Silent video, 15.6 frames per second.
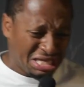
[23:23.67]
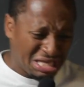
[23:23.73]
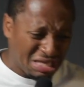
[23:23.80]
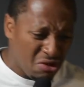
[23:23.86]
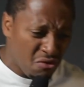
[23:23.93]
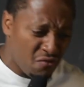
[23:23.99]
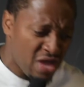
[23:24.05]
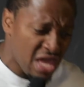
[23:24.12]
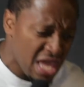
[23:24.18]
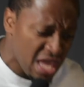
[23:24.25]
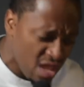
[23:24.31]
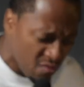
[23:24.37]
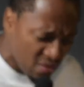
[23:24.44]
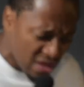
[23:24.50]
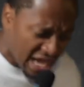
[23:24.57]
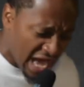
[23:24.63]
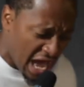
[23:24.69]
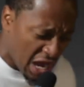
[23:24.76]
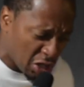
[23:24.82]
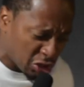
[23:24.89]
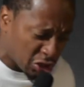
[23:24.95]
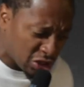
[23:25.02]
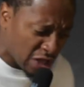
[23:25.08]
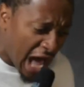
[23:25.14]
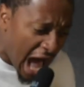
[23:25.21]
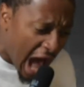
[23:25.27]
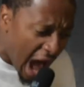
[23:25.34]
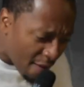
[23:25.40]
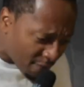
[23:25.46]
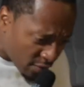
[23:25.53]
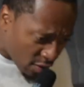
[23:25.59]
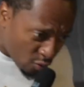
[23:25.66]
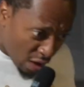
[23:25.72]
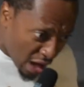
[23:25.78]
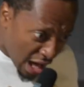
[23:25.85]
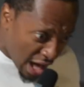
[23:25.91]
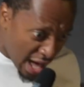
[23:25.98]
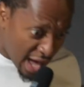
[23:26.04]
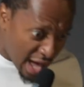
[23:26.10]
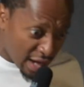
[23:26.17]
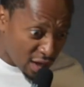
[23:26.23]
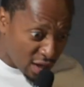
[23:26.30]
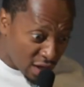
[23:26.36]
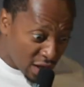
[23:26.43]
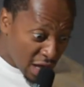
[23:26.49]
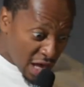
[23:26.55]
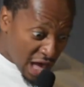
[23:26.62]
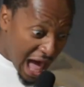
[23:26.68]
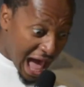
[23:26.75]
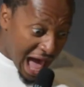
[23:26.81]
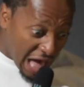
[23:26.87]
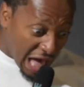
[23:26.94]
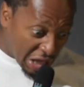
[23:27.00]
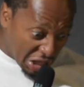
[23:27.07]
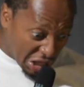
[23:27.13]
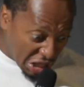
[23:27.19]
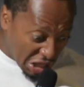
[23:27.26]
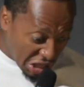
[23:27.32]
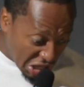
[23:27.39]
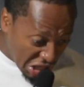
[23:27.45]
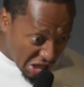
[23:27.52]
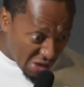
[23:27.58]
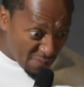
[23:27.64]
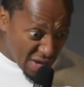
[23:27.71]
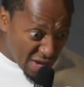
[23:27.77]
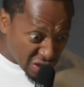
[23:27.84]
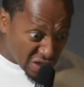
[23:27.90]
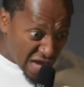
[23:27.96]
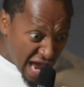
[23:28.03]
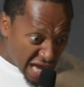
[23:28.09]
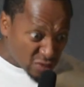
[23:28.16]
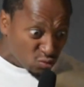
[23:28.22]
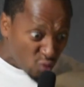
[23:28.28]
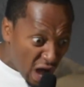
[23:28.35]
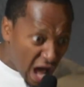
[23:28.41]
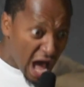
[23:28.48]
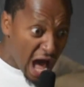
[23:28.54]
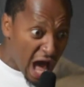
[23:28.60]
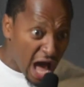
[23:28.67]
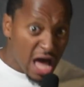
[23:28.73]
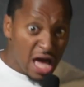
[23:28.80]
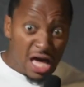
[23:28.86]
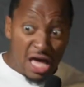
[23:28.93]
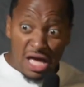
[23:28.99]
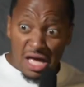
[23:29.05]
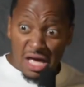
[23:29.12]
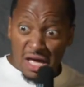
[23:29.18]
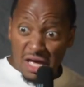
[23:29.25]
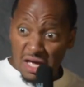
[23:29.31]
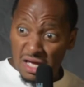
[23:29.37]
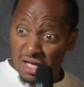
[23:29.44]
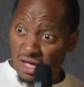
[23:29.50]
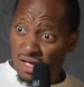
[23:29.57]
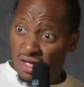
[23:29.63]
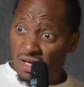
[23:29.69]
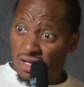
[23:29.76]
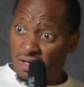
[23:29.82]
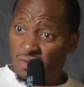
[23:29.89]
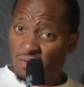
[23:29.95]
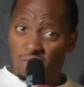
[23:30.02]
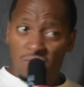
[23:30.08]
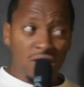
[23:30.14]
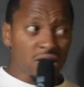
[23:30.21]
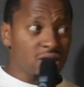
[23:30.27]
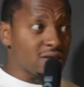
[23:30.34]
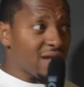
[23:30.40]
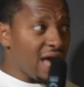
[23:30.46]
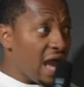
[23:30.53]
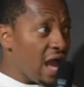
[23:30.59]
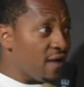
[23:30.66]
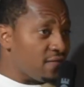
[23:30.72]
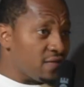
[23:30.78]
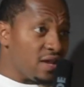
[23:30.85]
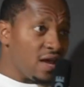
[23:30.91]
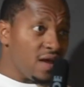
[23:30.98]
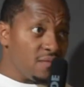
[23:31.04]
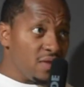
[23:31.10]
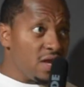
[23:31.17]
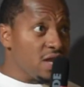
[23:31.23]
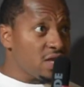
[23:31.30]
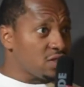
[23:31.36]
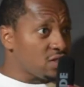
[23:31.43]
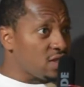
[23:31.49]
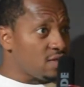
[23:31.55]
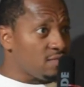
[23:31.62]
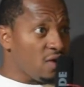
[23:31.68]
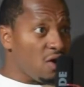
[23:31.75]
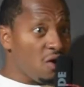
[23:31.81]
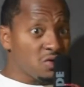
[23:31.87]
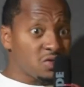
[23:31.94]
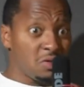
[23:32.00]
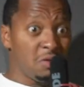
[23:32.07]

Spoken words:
you feel me? We gotta stop. For what? I heard, bitch, that's why. Bitch laughing at me and shit, bro.